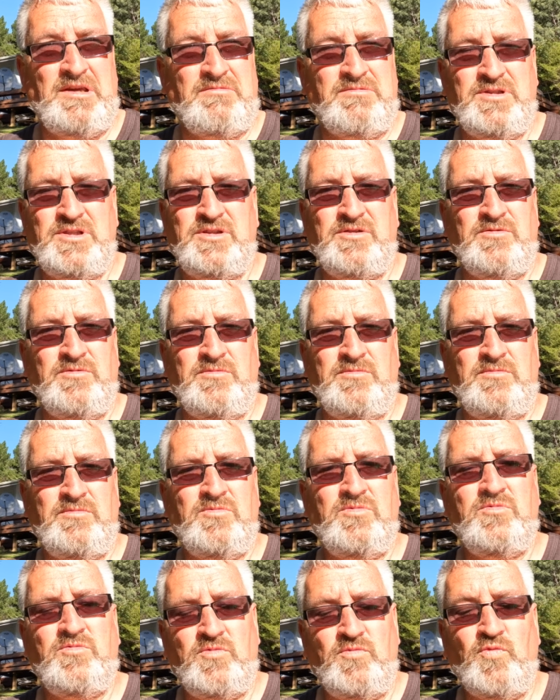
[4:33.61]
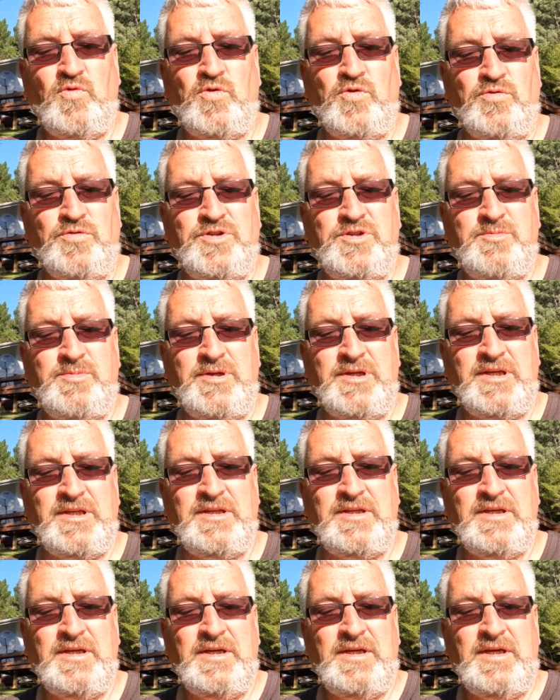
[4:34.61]
still good
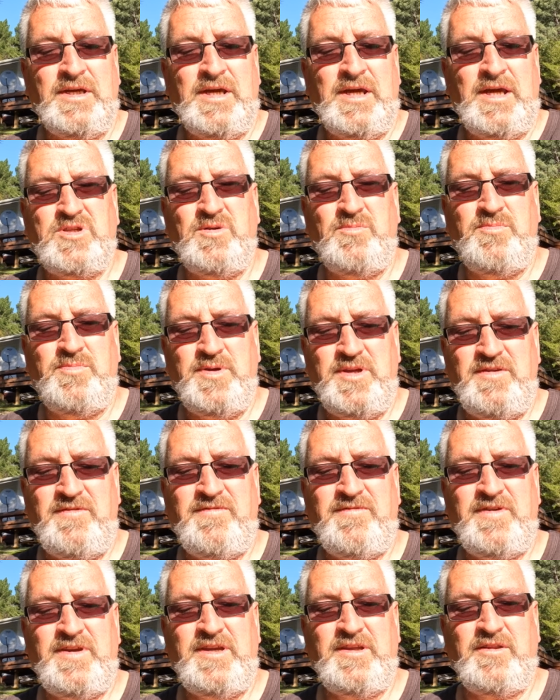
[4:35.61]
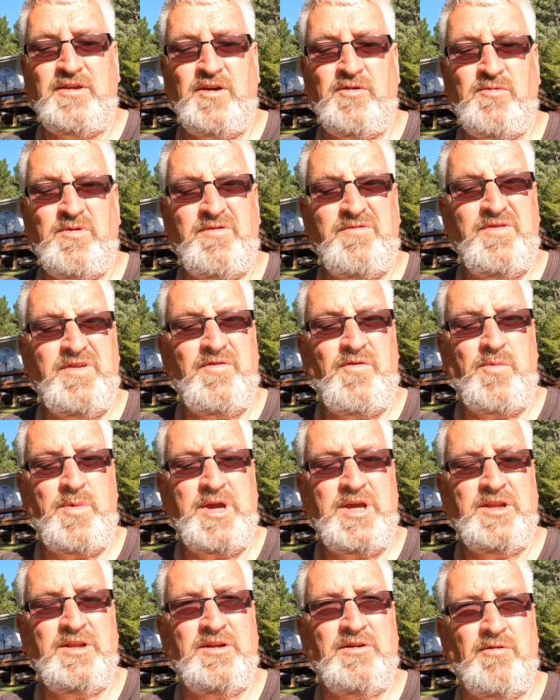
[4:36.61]
speed. To be fair though, we've never
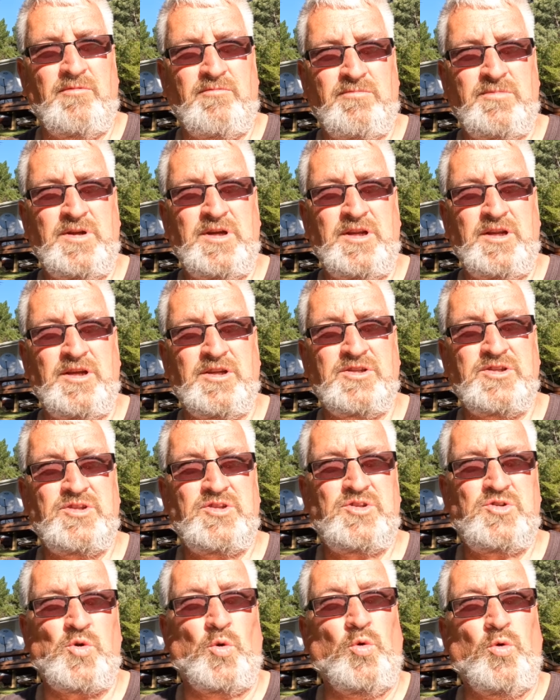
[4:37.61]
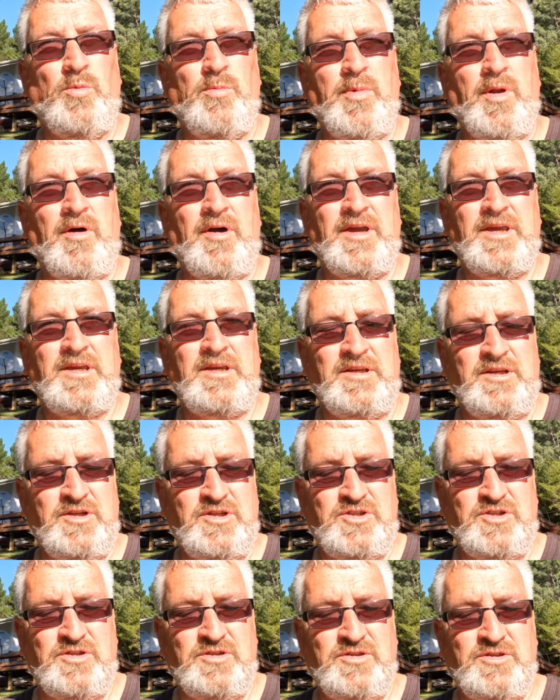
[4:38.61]
been in a storm-like
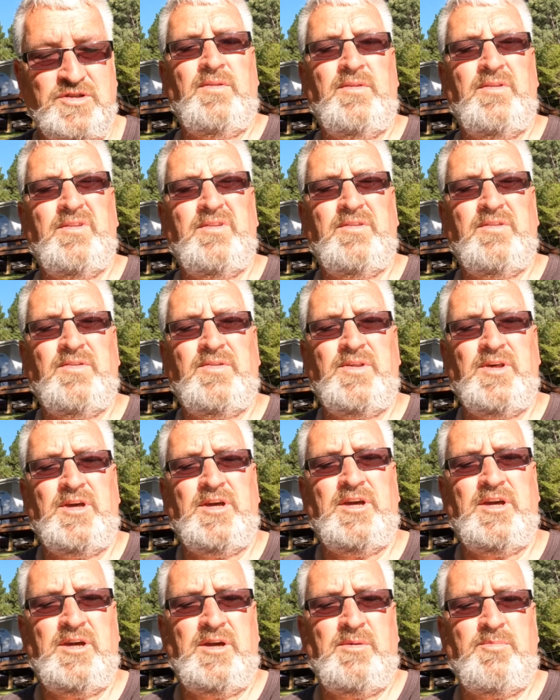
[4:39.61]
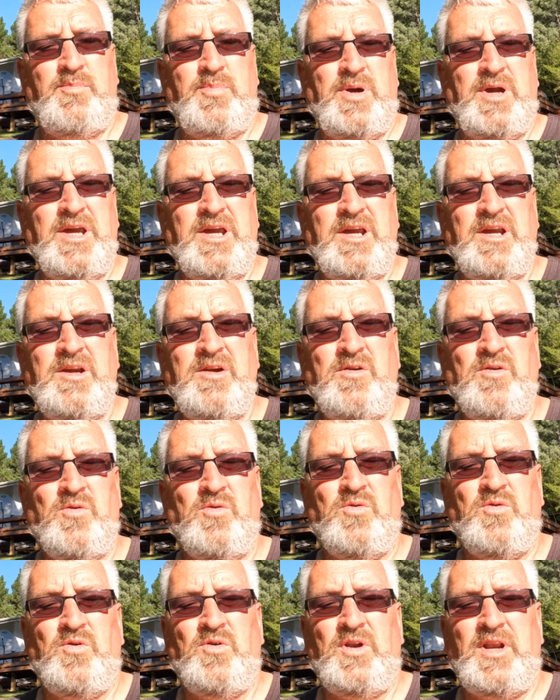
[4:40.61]
conditions. The ping
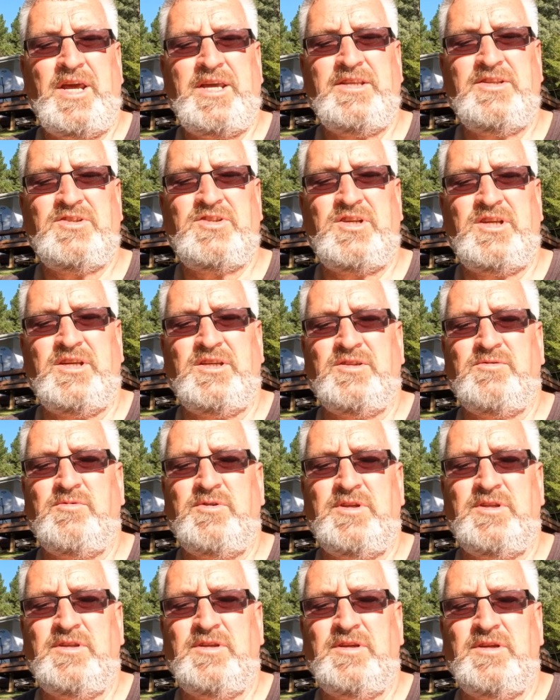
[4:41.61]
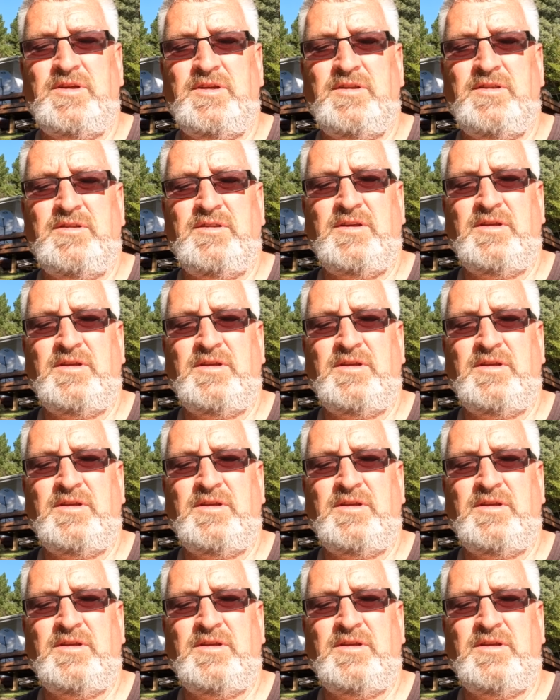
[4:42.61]
or latency is where